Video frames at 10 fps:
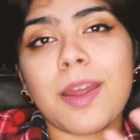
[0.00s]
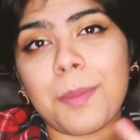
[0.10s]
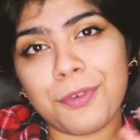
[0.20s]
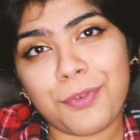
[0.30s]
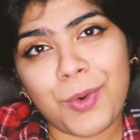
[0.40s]

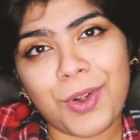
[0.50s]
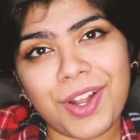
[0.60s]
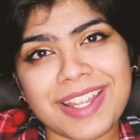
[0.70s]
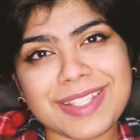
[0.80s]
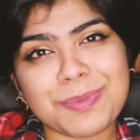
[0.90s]
Number four
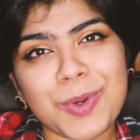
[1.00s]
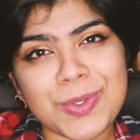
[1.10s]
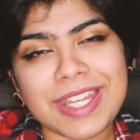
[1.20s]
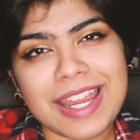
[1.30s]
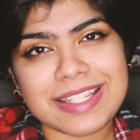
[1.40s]
is
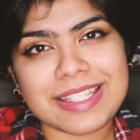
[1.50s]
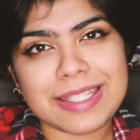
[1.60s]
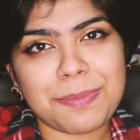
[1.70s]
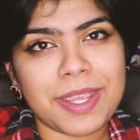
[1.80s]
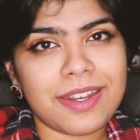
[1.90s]
most
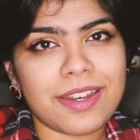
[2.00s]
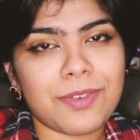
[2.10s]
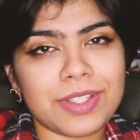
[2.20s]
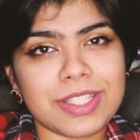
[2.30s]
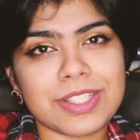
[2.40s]

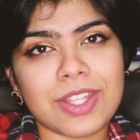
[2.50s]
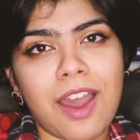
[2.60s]
anticipated release